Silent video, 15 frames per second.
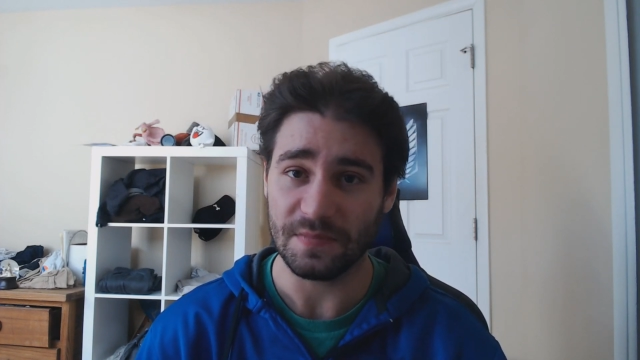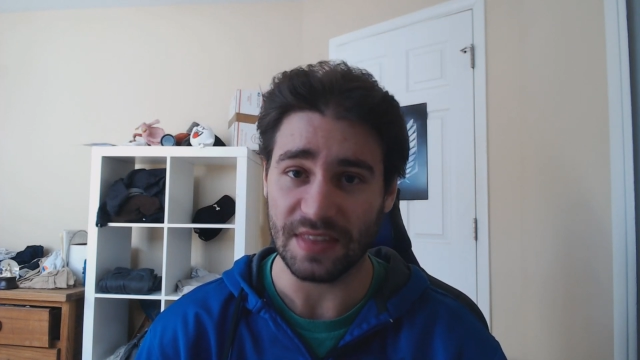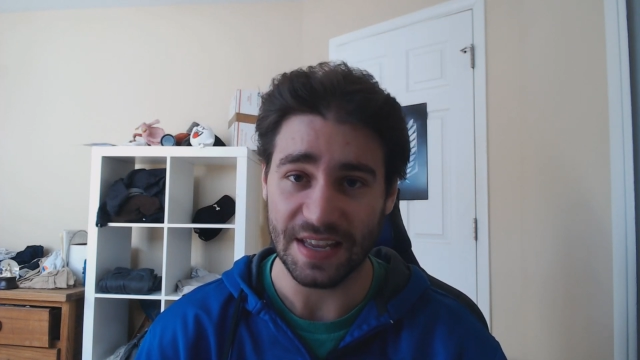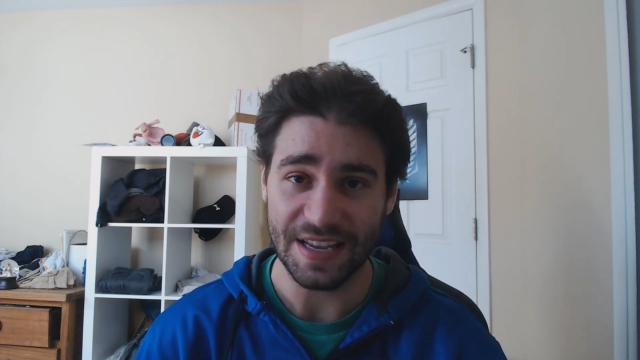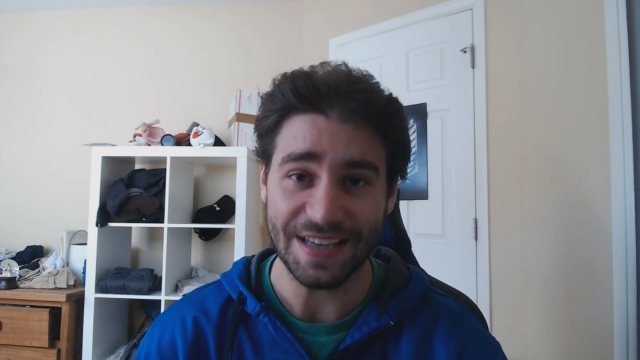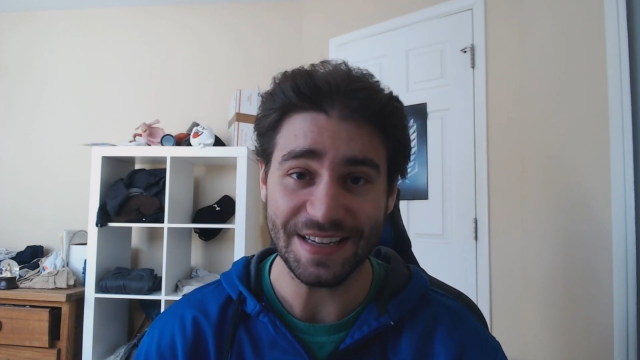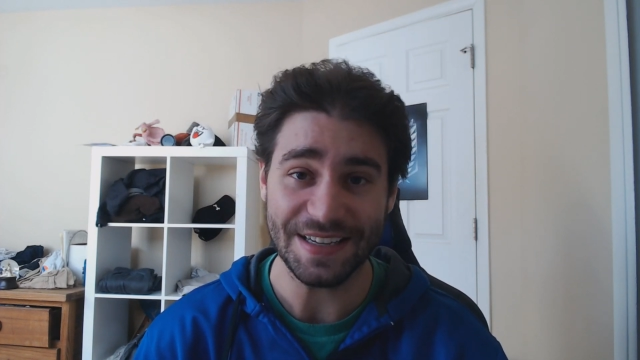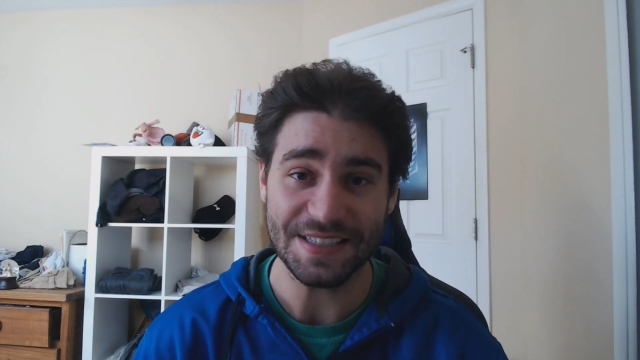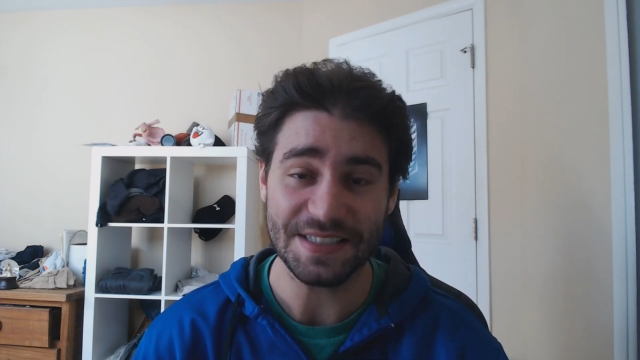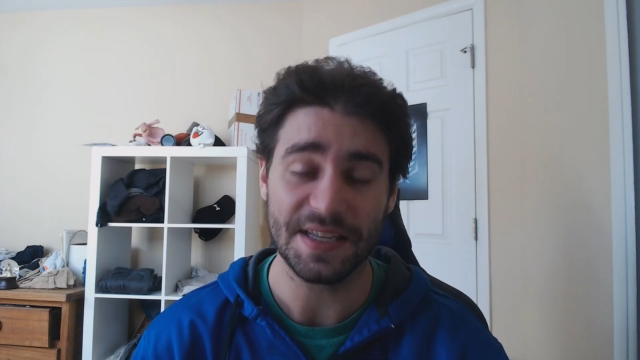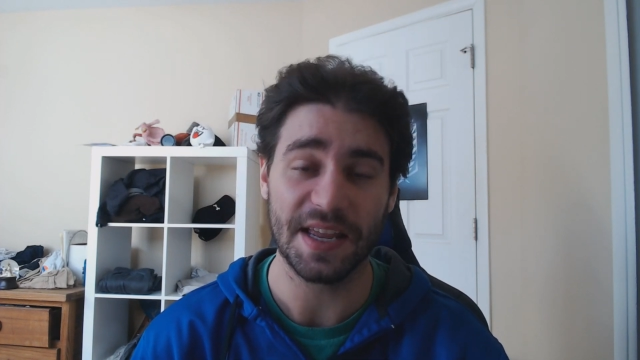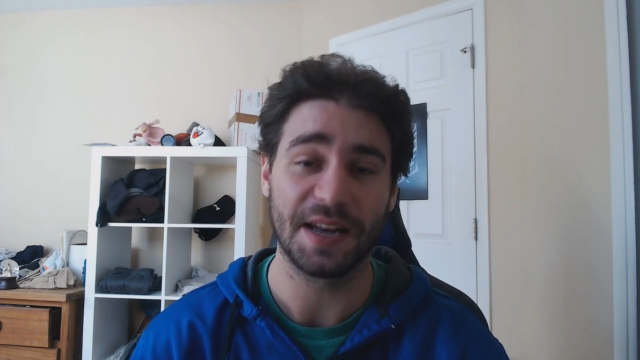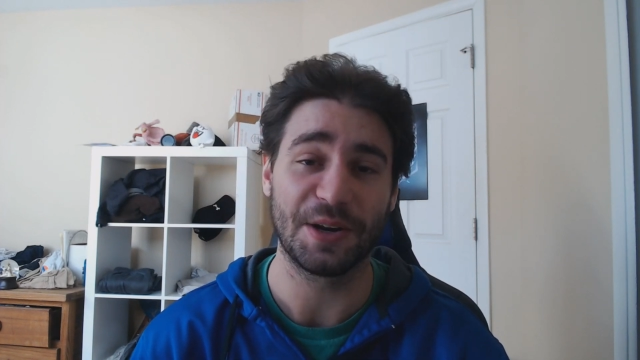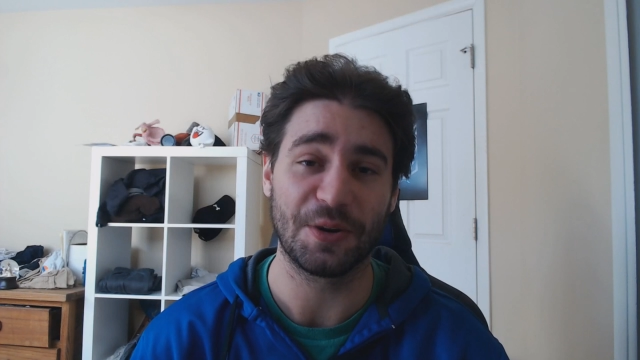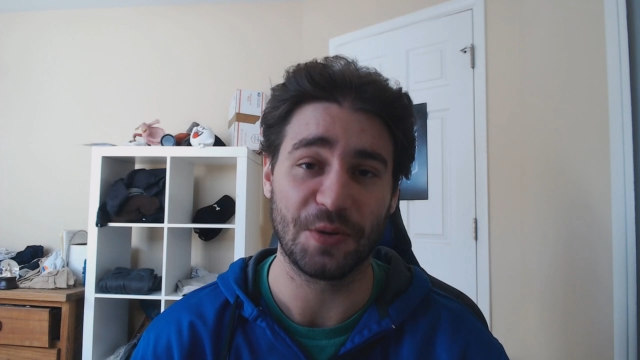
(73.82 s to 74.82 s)
it is
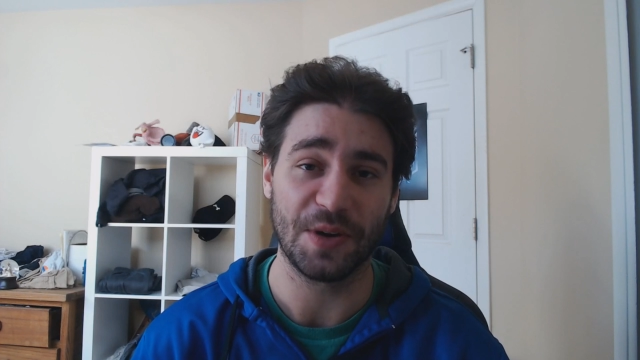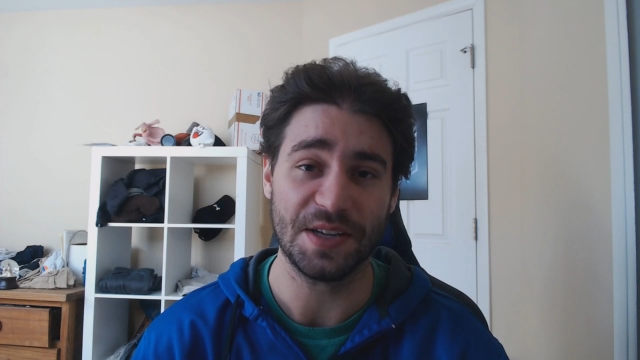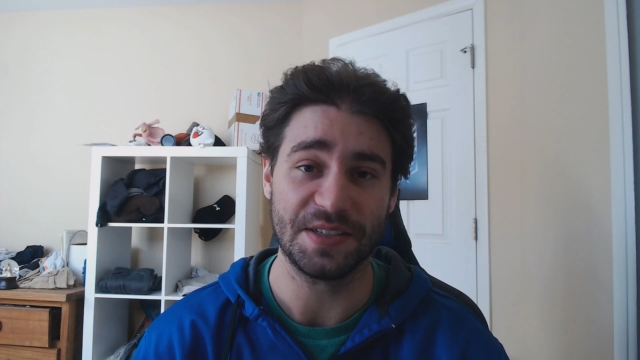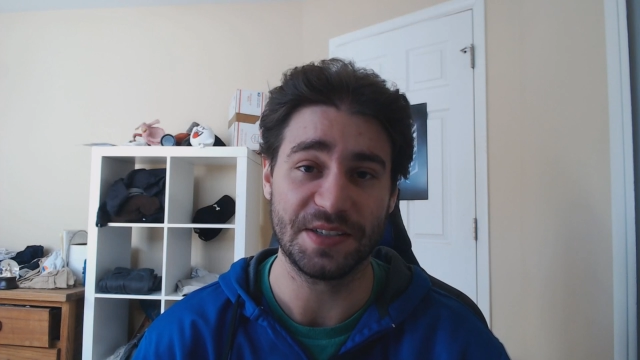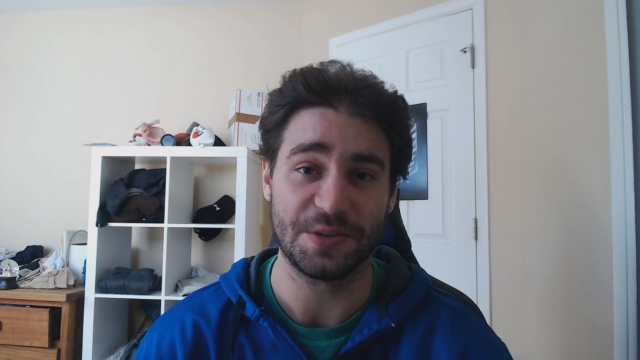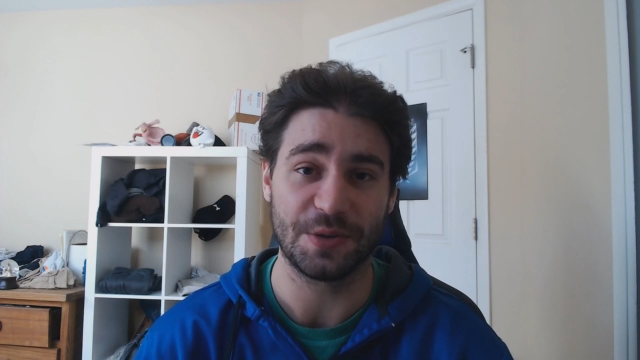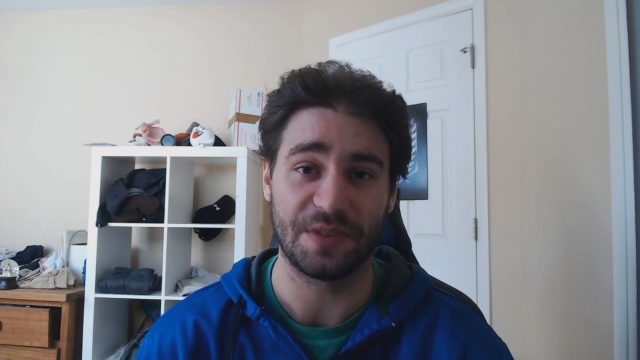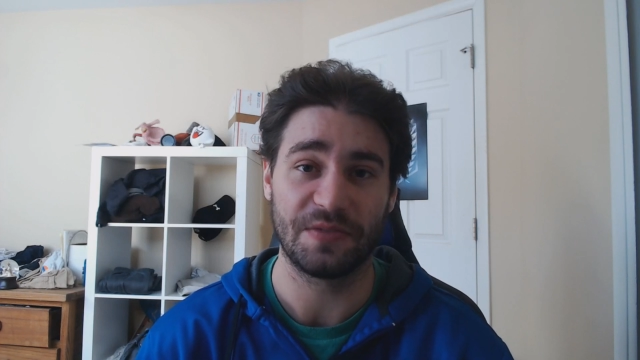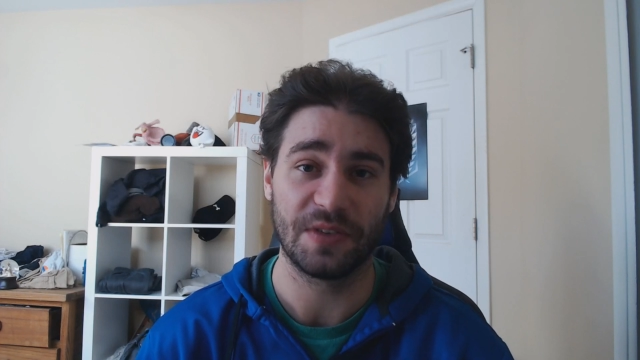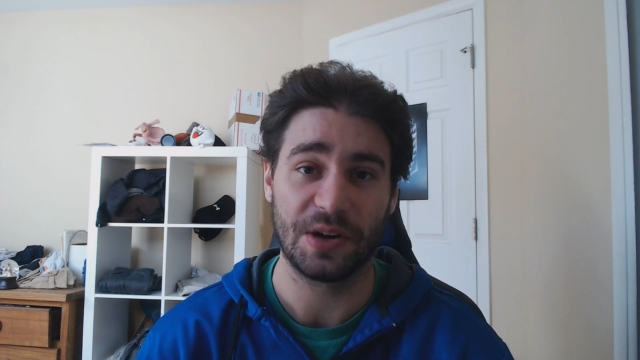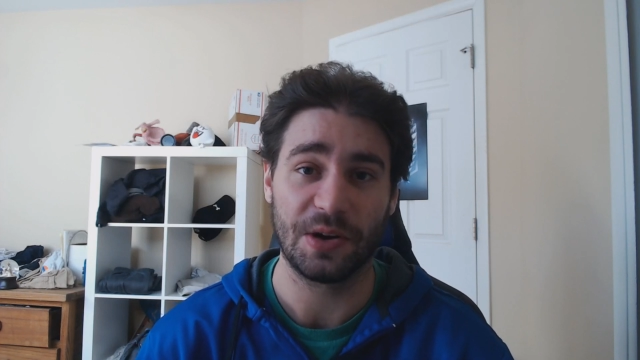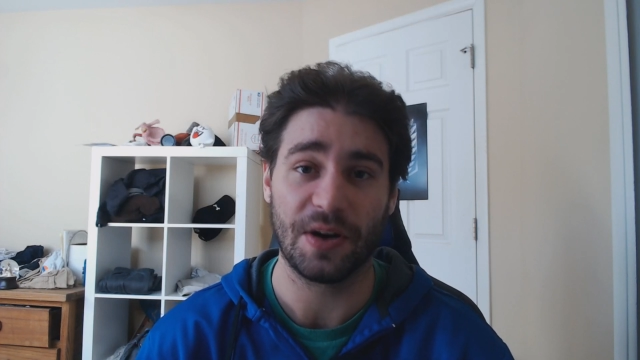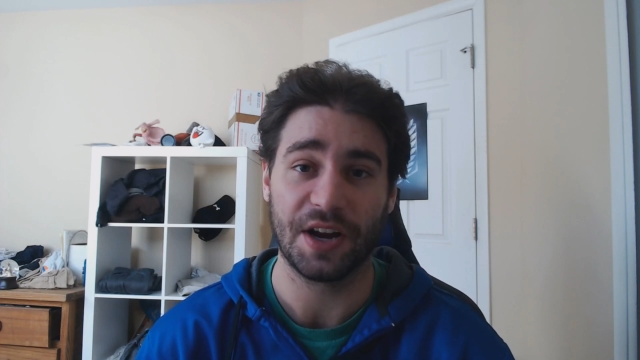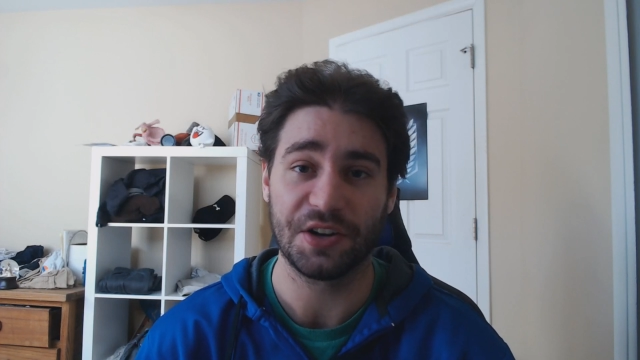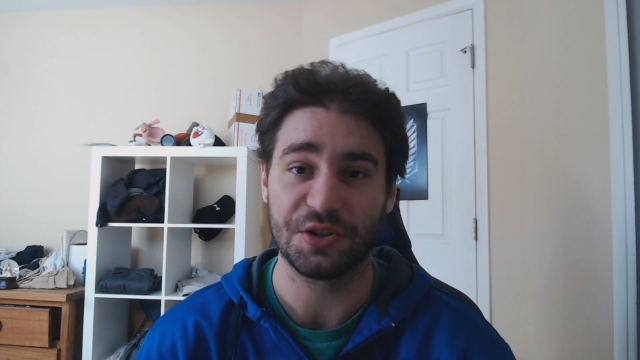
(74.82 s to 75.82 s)
getting crazy, so I
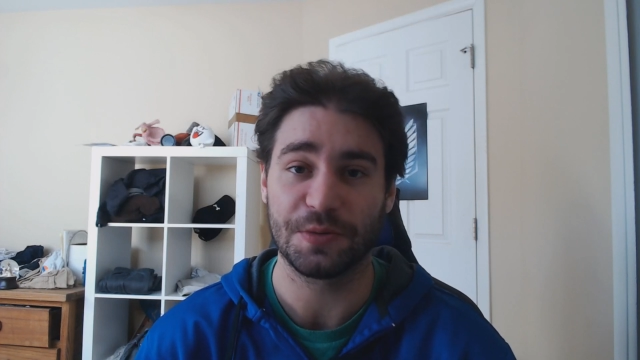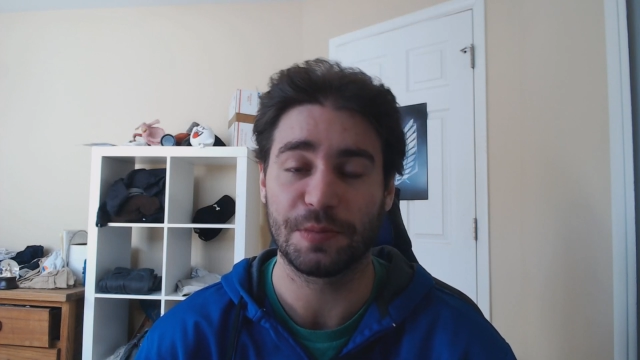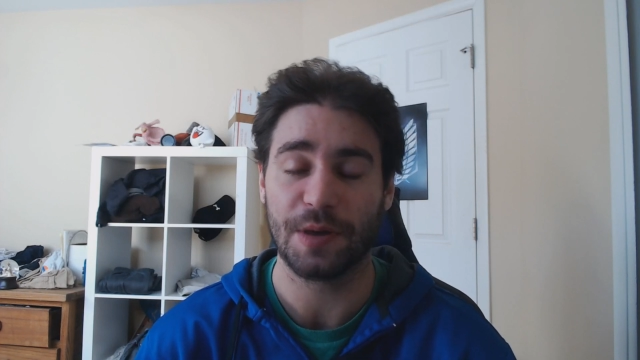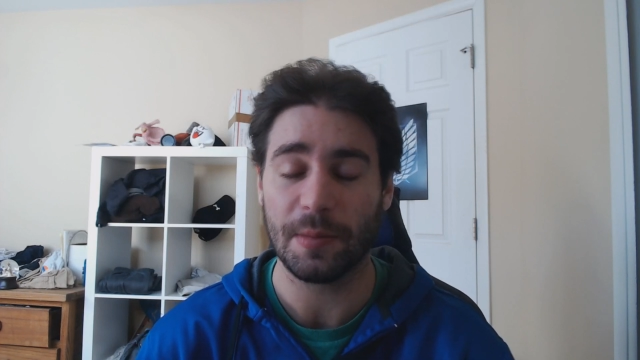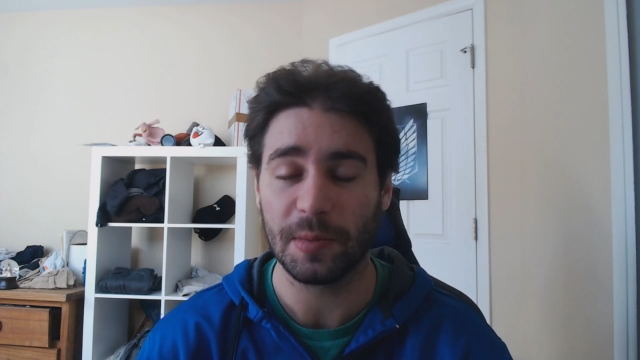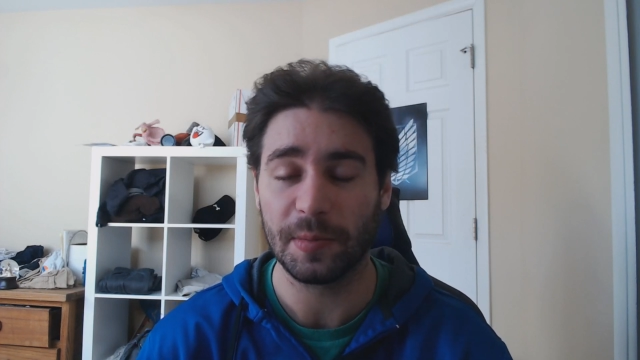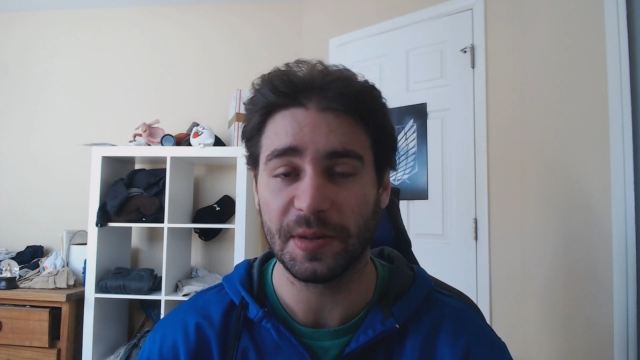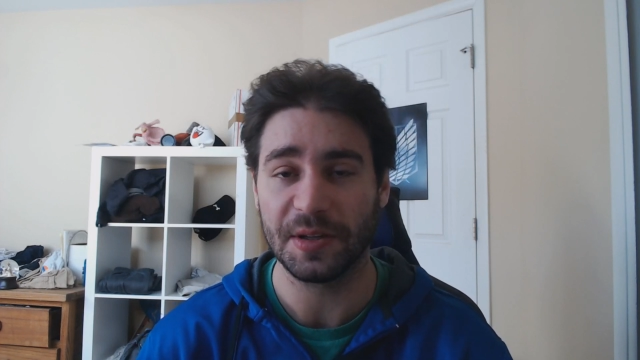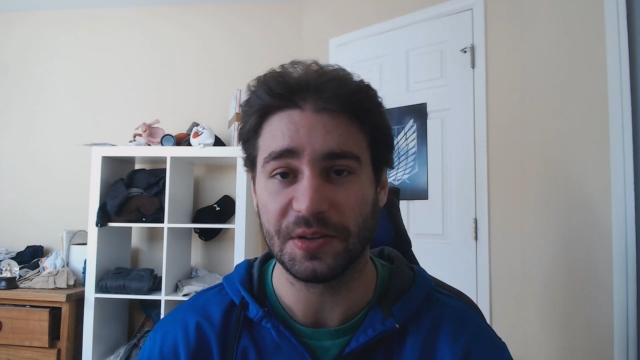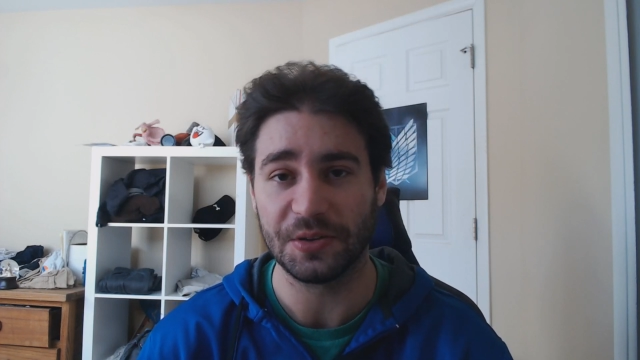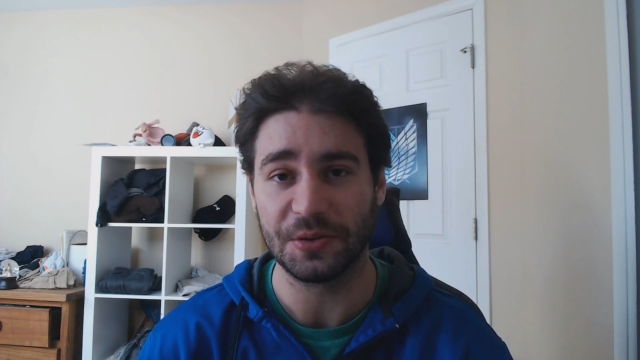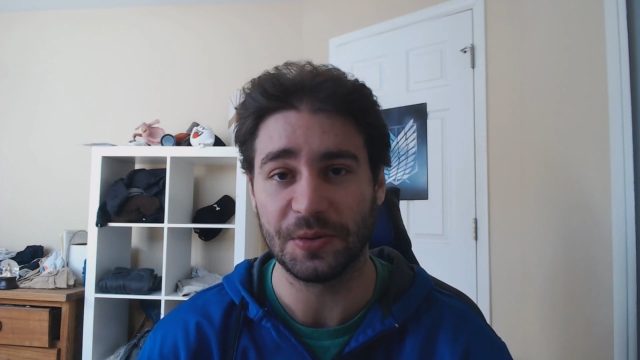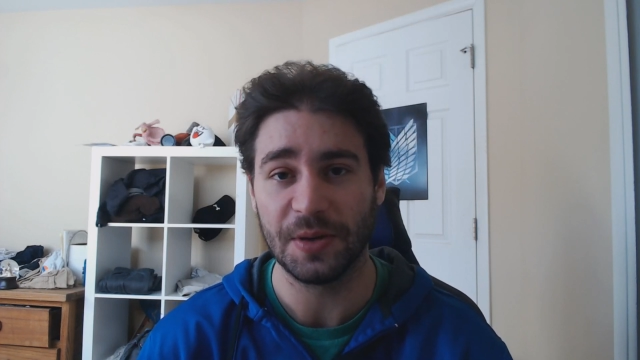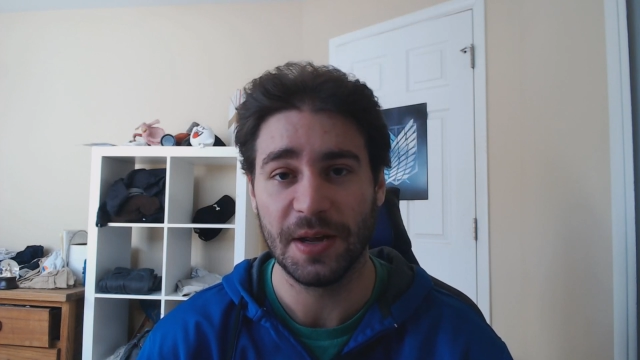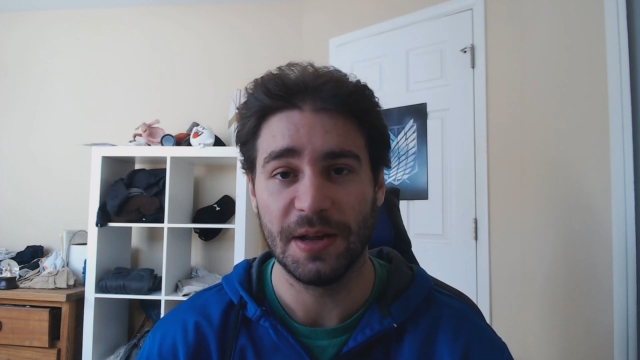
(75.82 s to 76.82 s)
figure I should probably
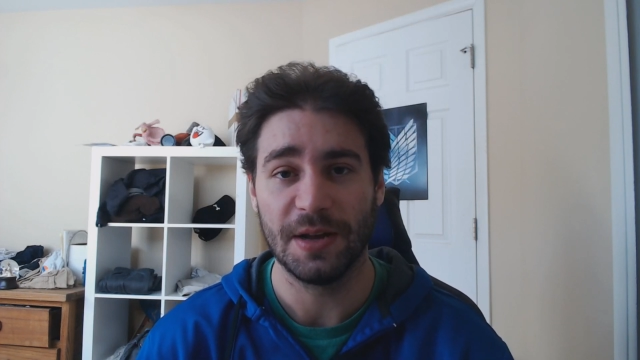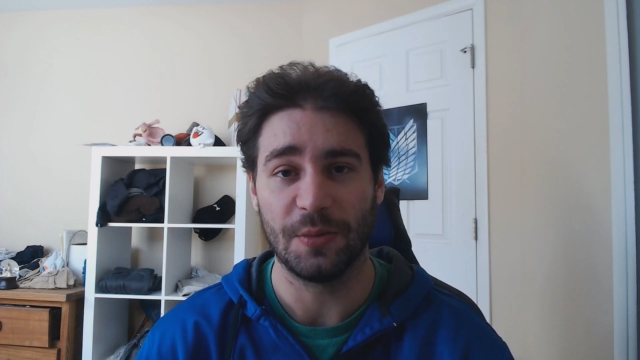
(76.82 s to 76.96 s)
do